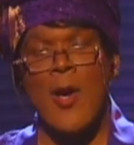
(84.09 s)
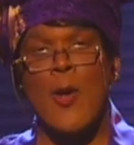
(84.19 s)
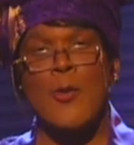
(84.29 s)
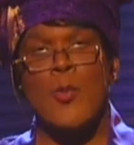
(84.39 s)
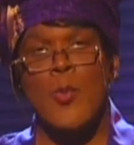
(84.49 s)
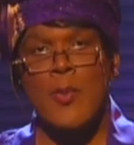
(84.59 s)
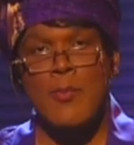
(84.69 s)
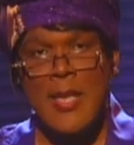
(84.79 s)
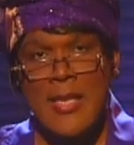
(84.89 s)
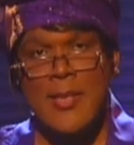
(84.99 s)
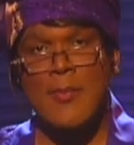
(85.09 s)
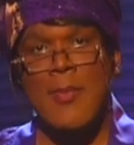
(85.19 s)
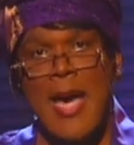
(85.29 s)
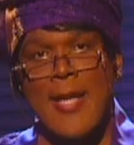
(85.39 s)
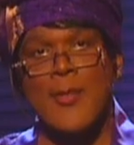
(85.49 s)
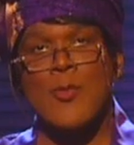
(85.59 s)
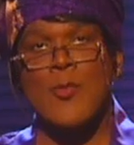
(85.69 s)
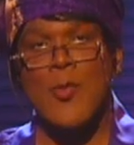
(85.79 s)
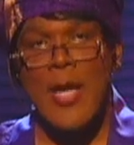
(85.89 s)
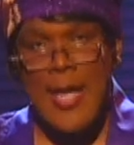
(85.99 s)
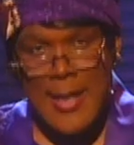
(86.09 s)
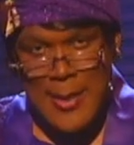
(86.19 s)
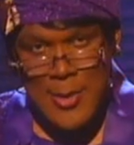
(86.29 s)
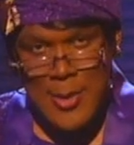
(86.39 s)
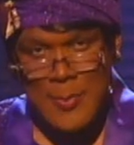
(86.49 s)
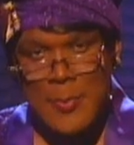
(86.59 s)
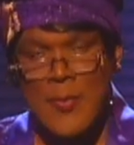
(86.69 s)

or you will meet Maya's rage.